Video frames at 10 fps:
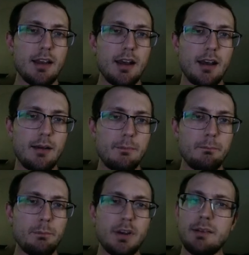
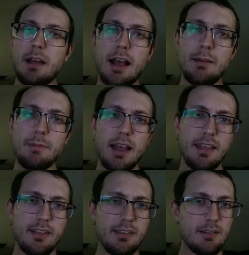But
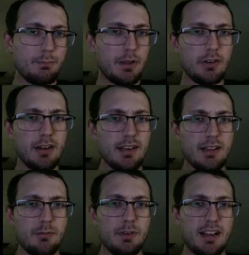I think a better
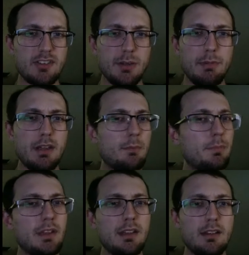idea would actually
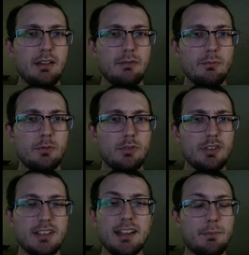be
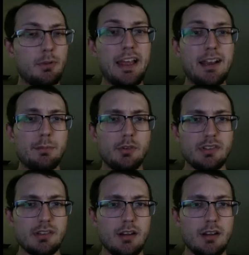to take a platypus.